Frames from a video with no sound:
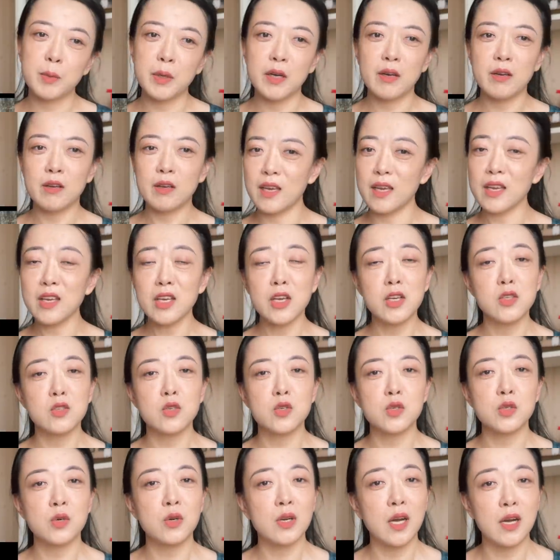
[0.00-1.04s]
but
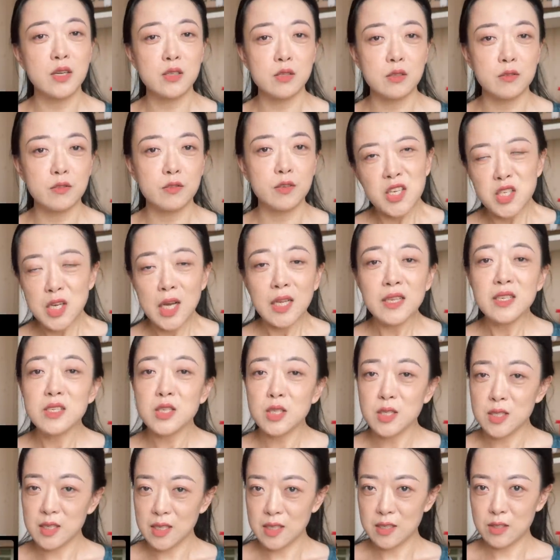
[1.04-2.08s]
encounters all kinds of
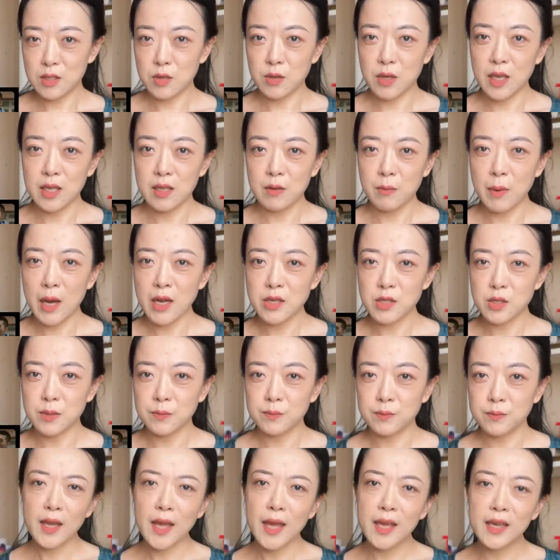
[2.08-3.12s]
challenges as you can
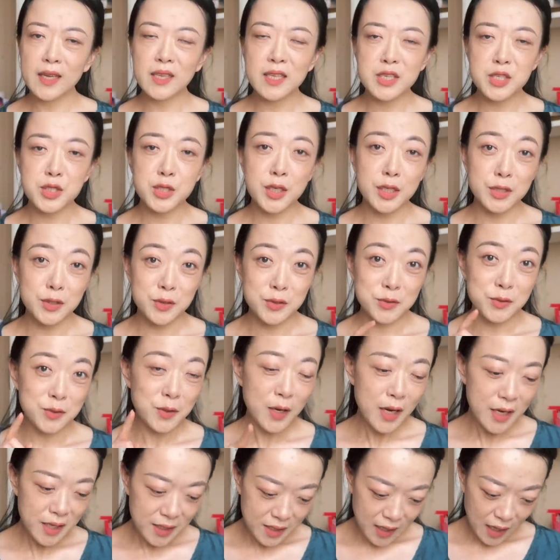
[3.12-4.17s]
imagine. English title
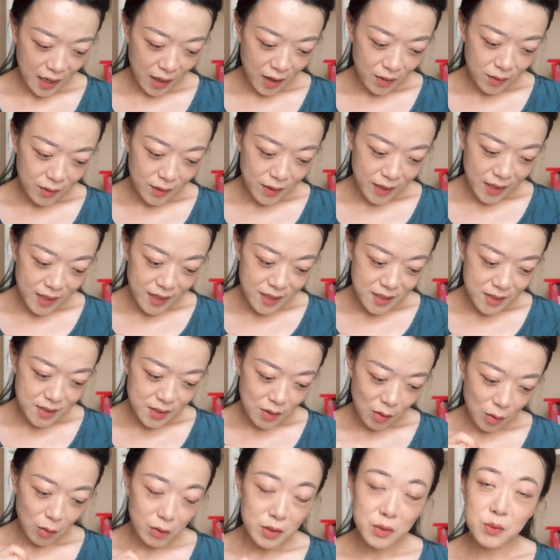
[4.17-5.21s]
right now is
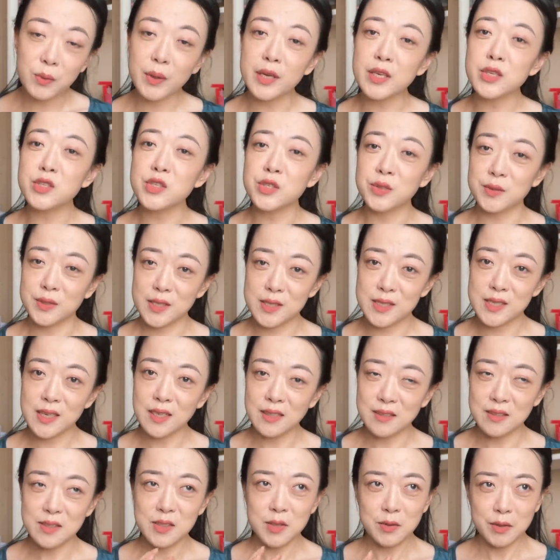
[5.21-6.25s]
All the Way to the
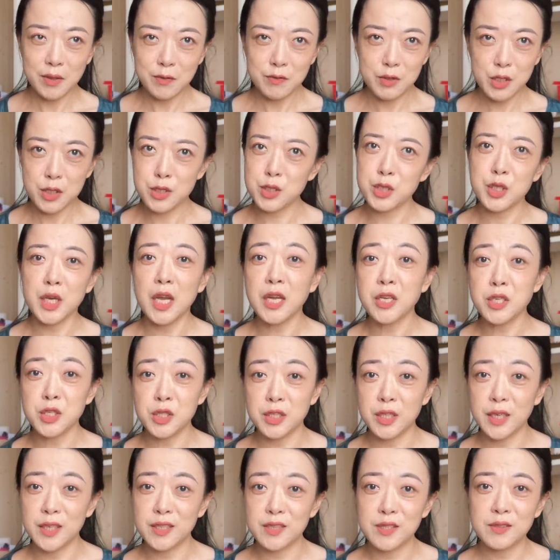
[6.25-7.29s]
Sun, so they've just
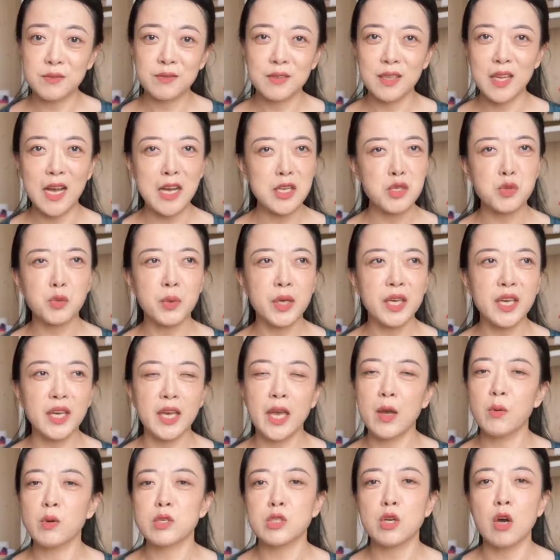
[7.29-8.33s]
changed it. Last week
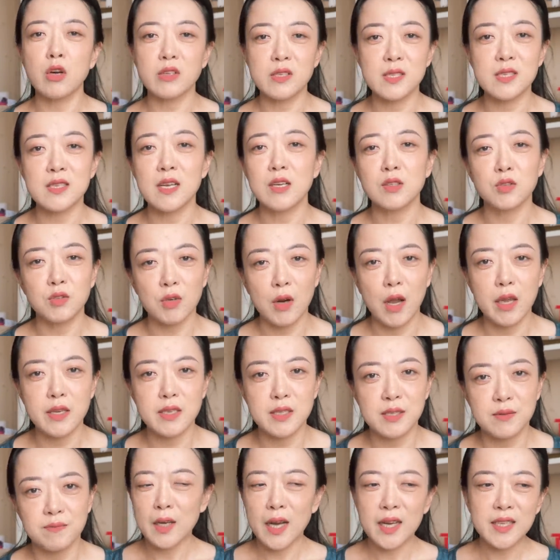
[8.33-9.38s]
it was called
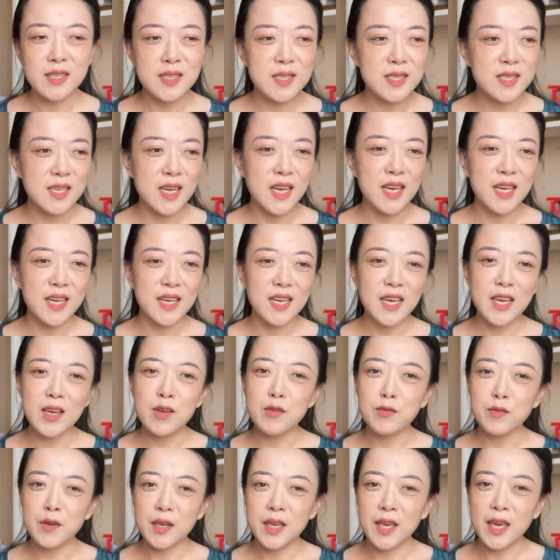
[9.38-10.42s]
Sunrise. I'd say
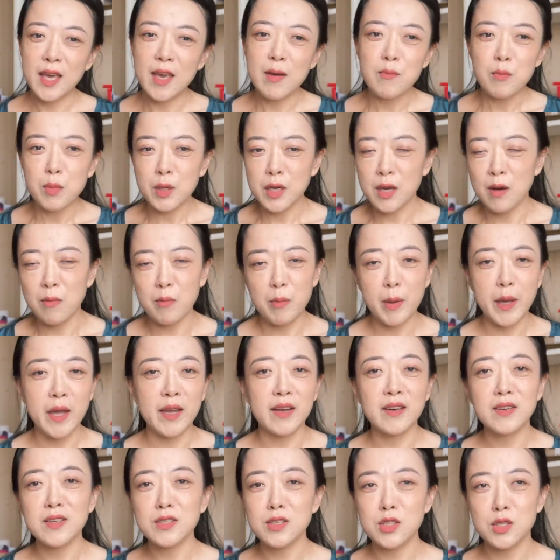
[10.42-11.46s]
if it can be
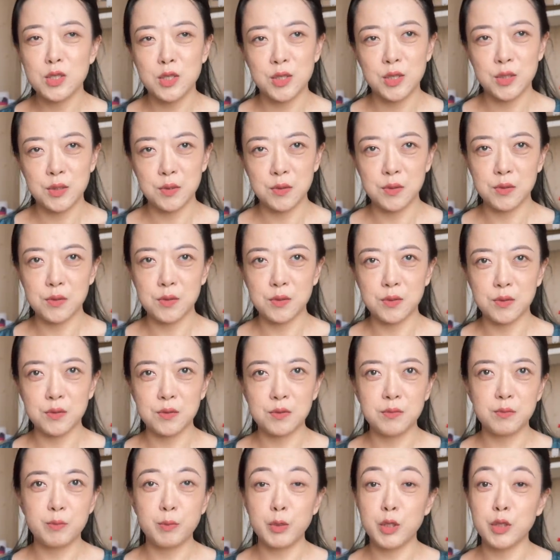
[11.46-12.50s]
compared
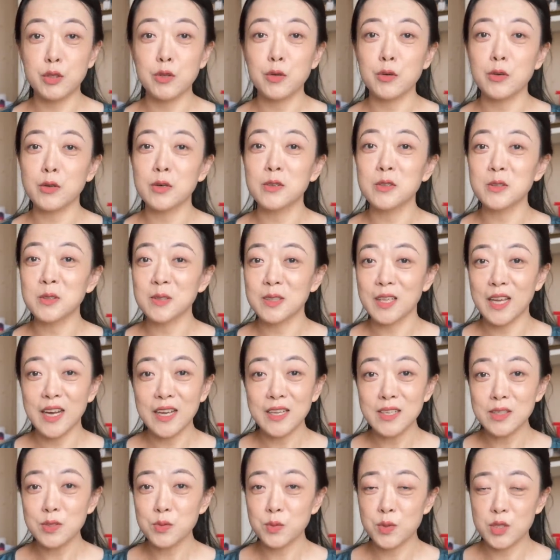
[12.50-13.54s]
to Be Your Own
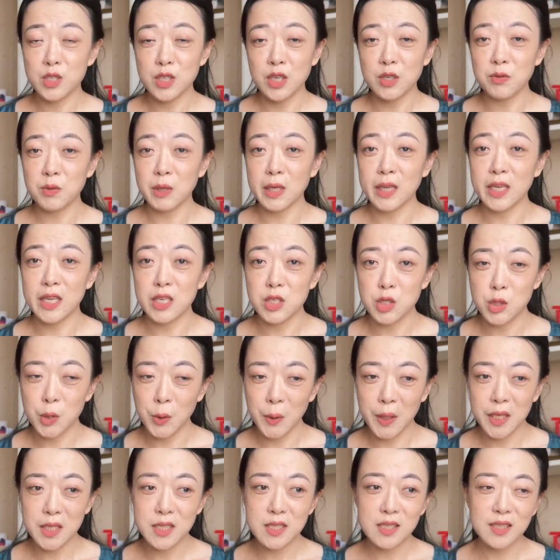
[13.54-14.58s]
Light, which I really
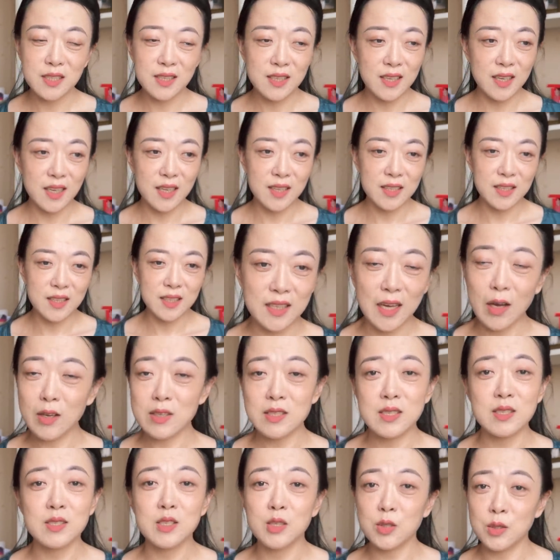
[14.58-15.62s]
enjoyed, then
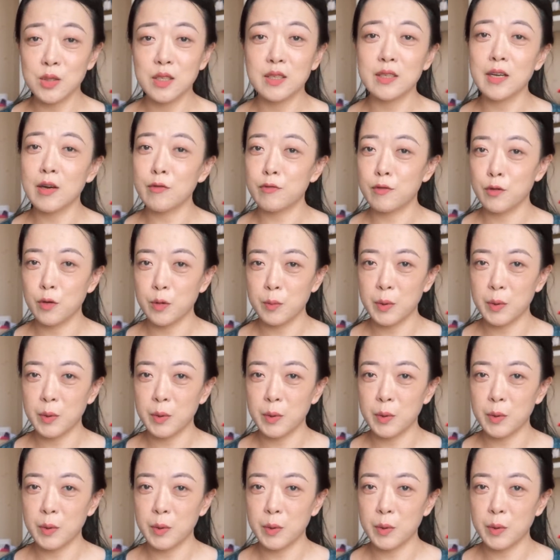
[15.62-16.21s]
that's good enough for